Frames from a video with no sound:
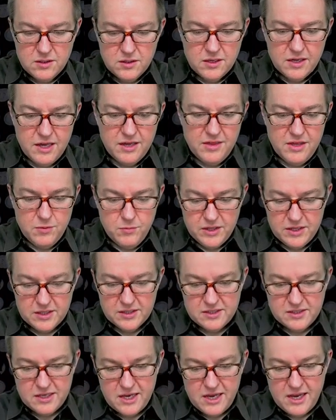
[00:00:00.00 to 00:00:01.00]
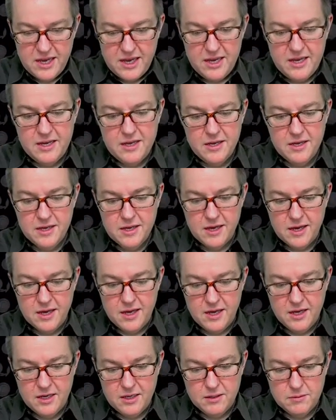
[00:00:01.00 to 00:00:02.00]
and then we could say
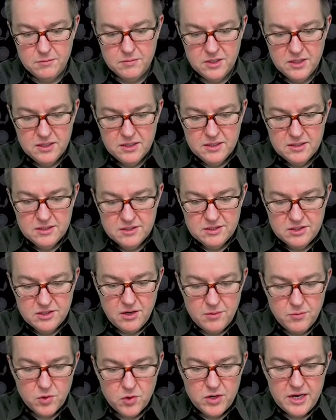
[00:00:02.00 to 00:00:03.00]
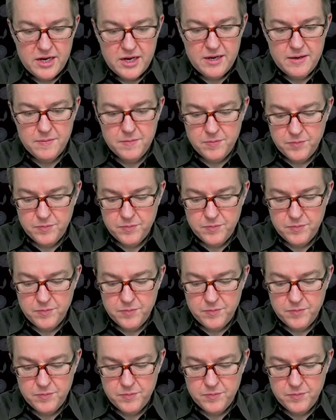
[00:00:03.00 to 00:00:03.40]
summary,